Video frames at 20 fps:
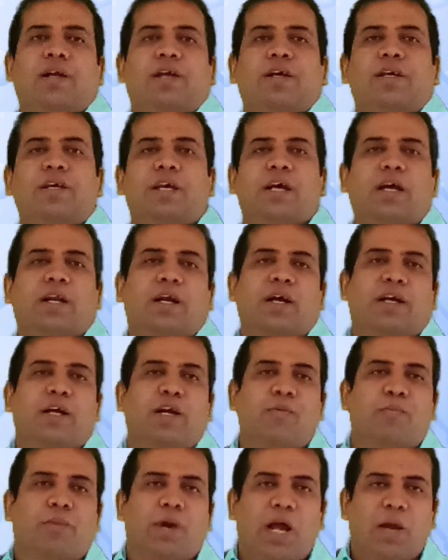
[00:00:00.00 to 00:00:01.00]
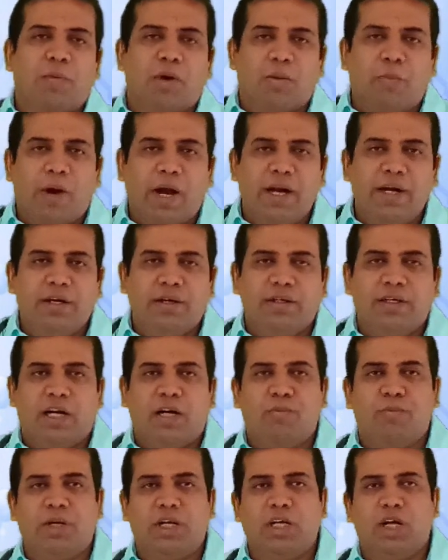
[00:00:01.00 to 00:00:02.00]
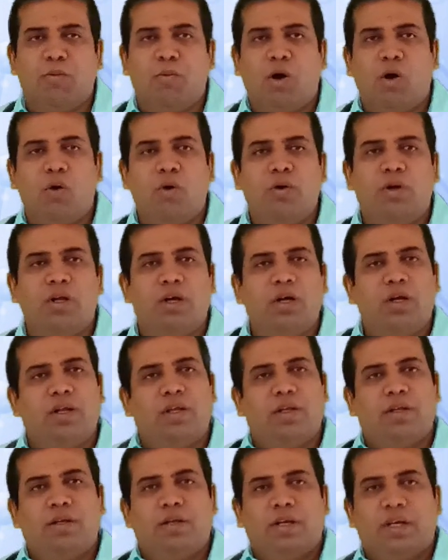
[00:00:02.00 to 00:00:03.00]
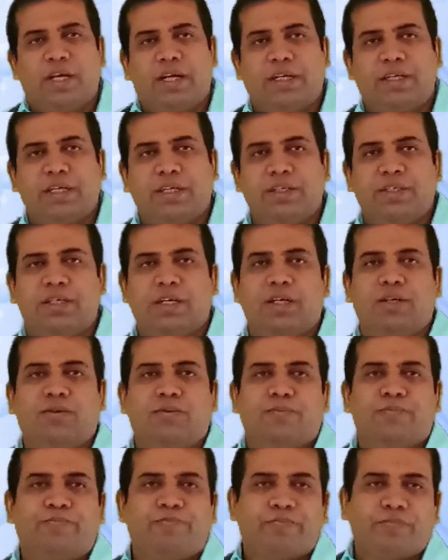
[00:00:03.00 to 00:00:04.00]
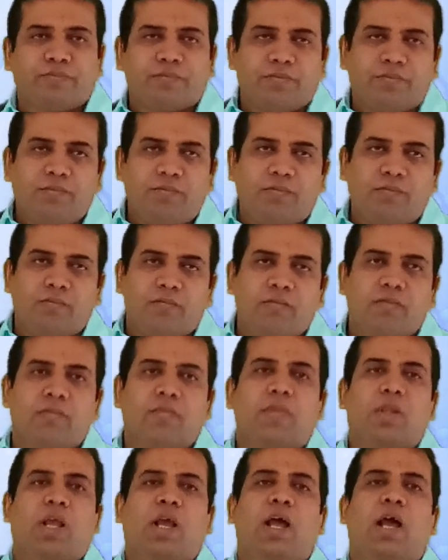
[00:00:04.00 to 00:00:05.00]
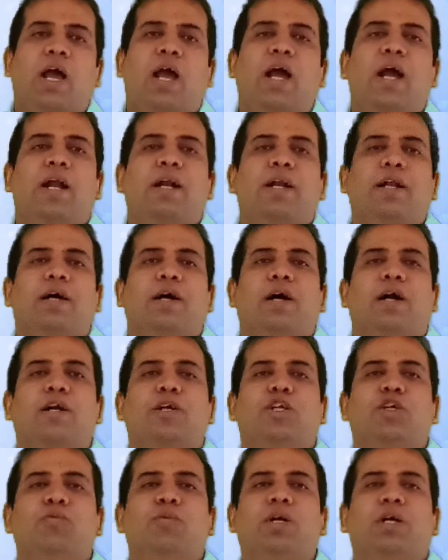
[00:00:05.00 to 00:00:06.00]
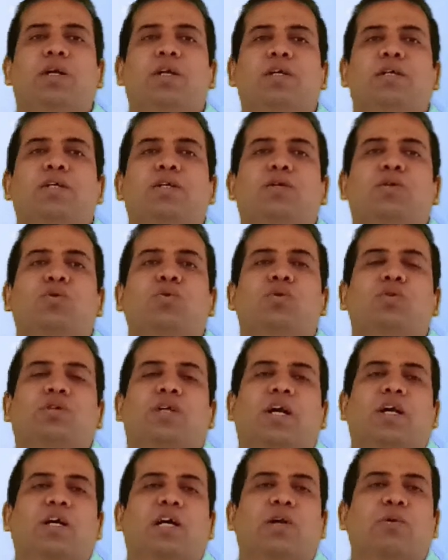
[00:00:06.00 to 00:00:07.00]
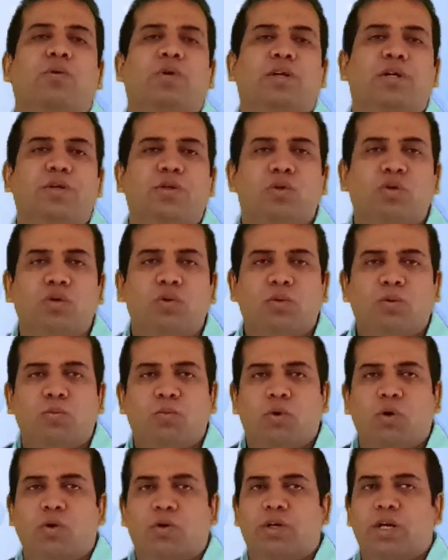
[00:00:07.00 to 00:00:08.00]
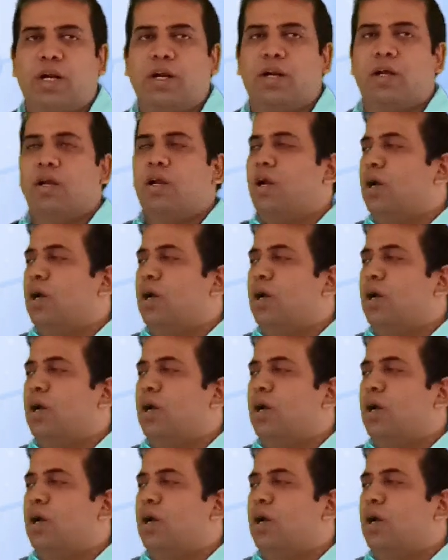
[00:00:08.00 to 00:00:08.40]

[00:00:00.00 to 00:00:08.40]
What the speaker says: Here again primer bind that bring about the extension, and ultimately two strand converted into four strand.